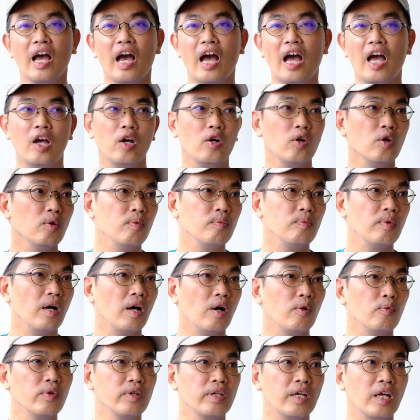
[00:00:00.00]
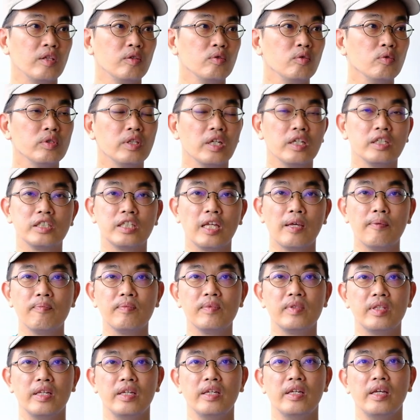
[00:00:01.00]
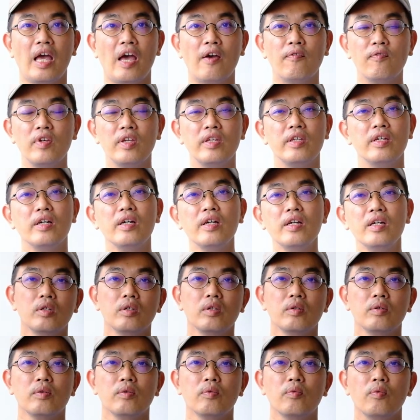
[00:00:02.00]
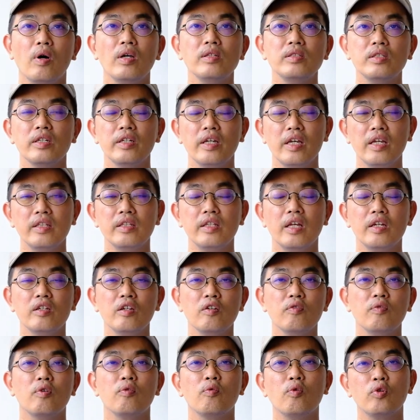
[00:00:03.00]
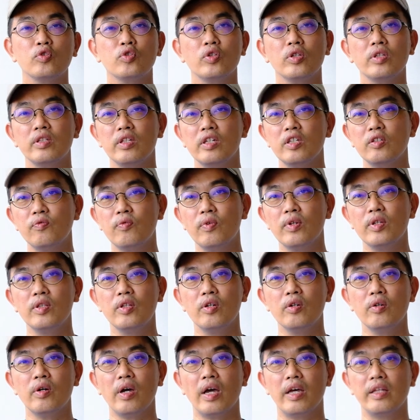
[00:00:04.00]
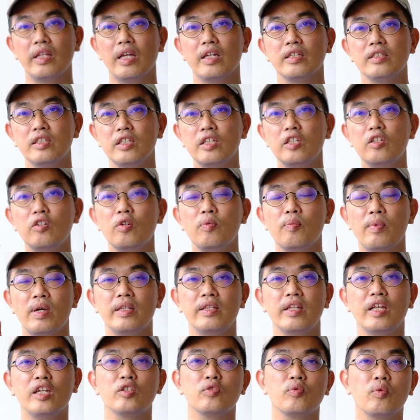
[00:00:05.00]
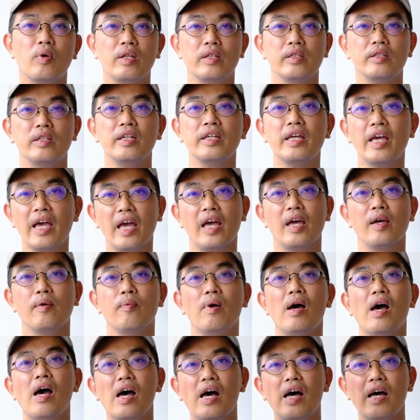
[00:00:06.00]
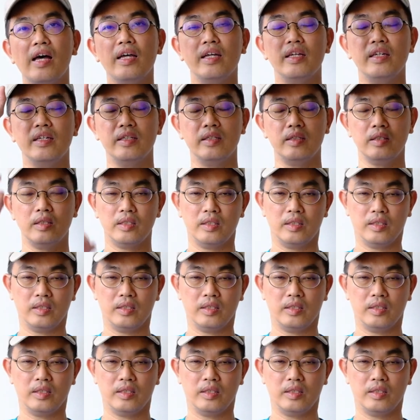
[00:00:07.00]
I hope we can do the same thing every year. Once again, thank you for watching this video, and I see you in my next one. Take care, bye.